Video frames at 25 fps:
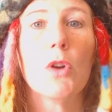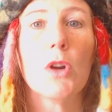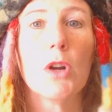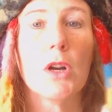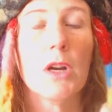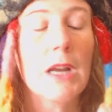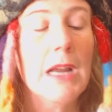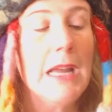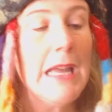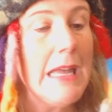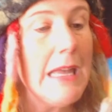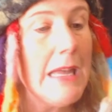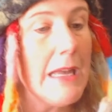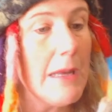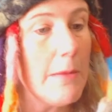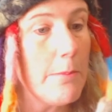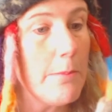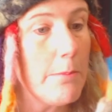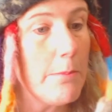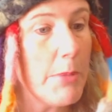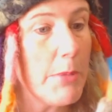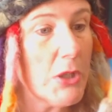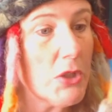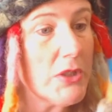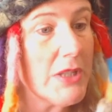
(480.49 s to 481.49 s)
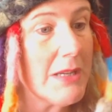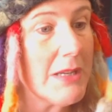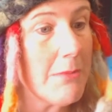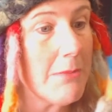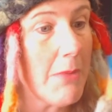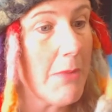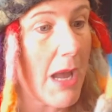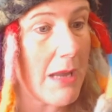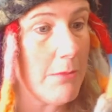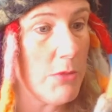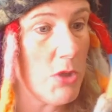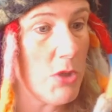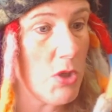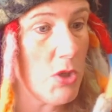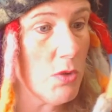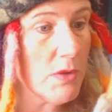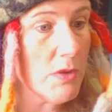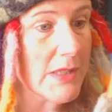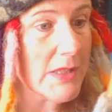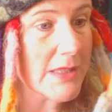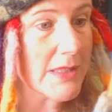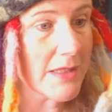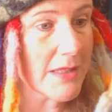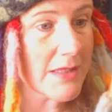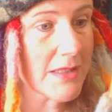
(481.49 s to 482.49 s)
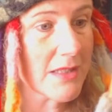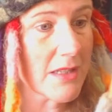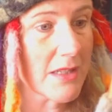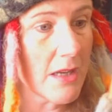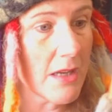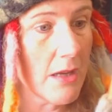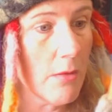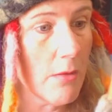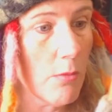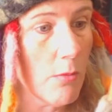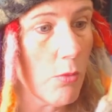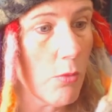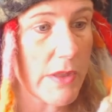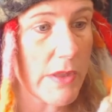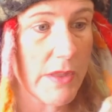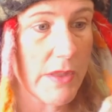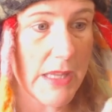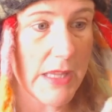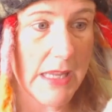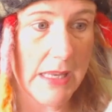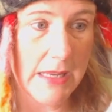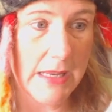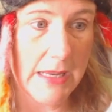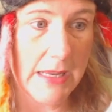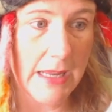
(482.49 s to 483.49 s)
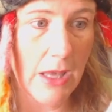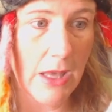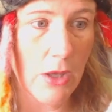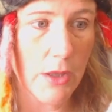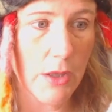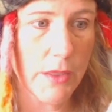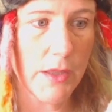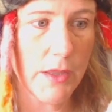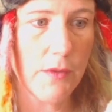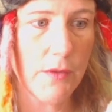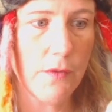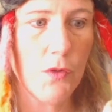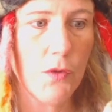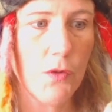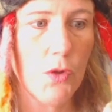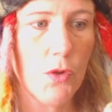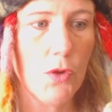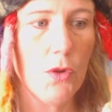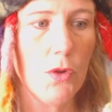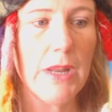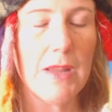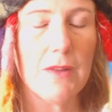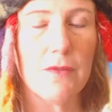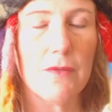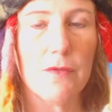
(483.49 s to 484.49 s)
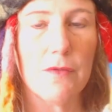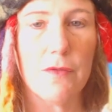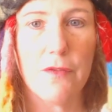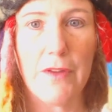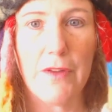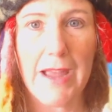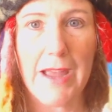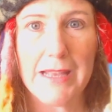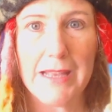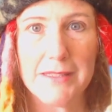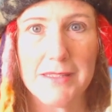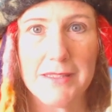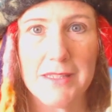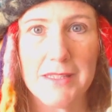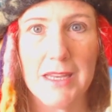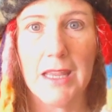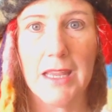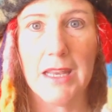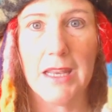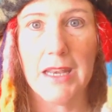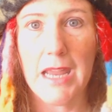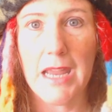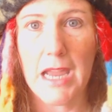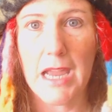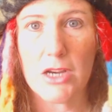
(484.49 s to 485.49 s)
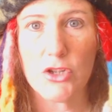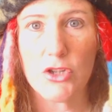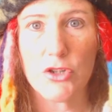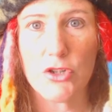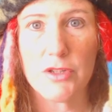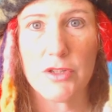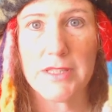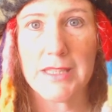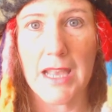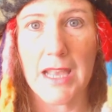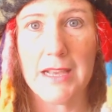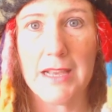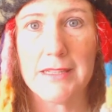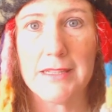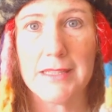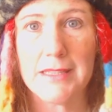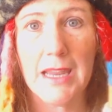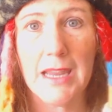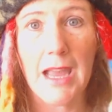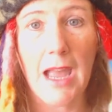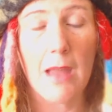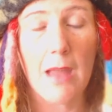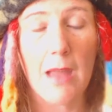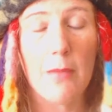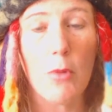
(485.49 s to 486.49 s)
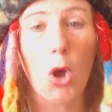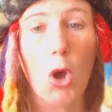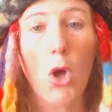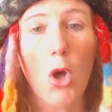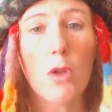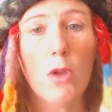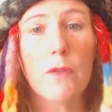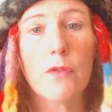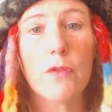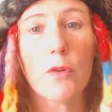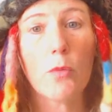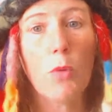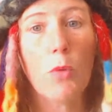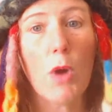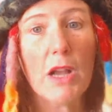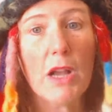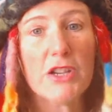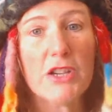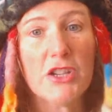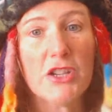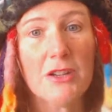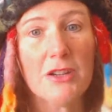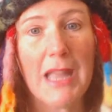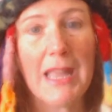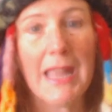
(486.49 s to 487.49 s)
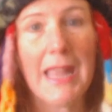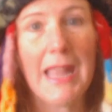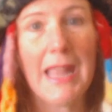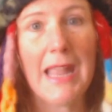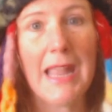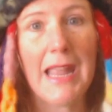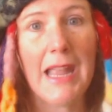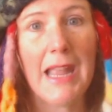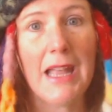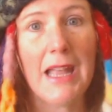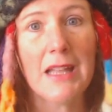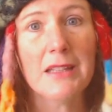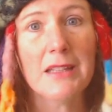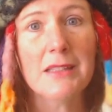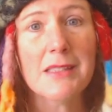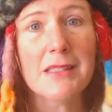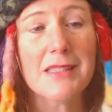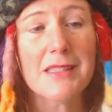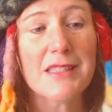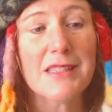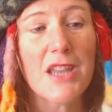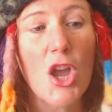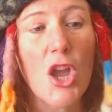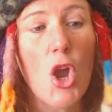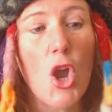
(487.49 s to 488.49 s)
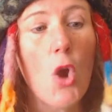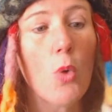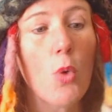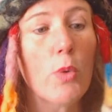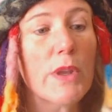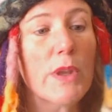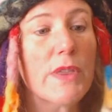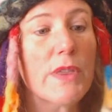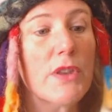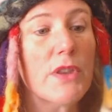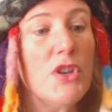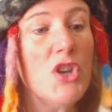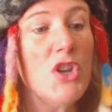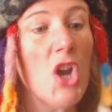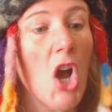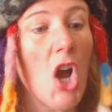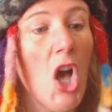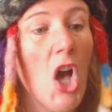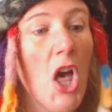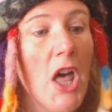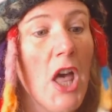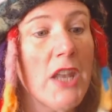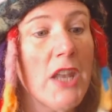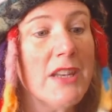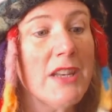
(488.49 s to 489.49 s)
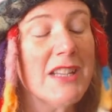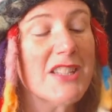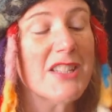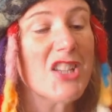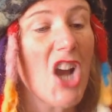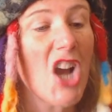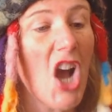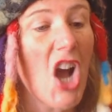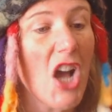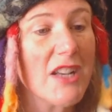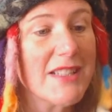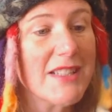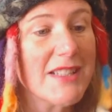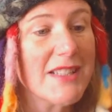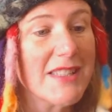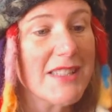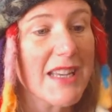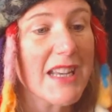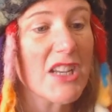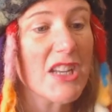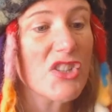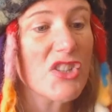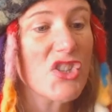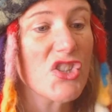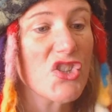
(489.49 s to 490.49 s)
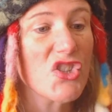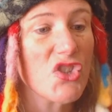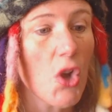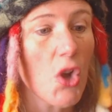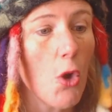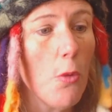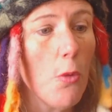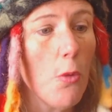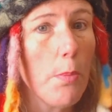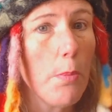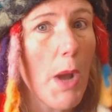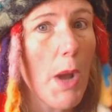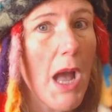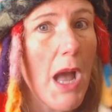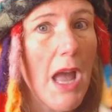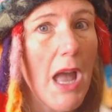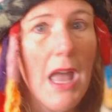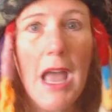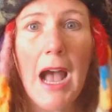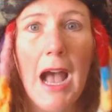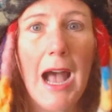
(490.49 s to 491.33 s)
for building my immune system with eating healthy food and fasting and exercising. I'm all for washing my hands with non-toxic soap.